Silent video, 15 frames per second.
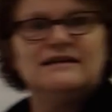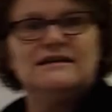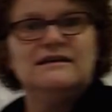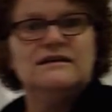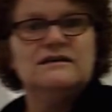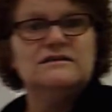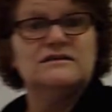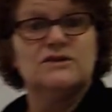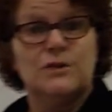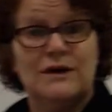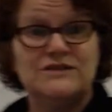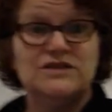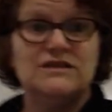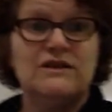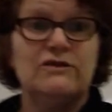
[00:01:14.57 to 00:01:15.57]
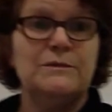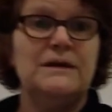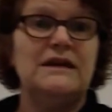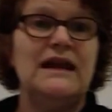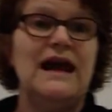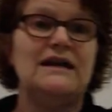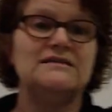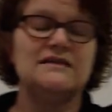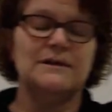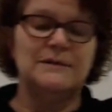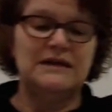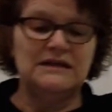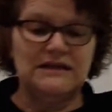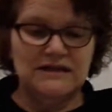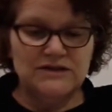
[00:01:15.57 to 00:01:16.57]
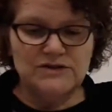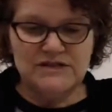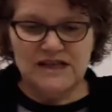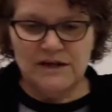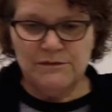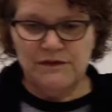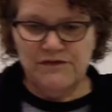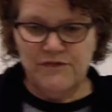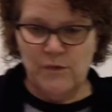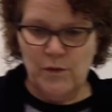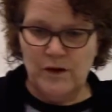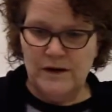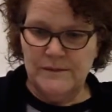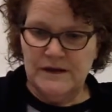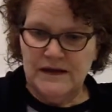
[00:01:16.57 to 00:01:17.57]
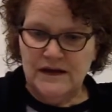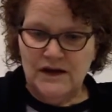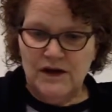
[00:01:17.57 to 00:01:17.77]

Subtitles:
is the question that we're being asked. How many liters can we form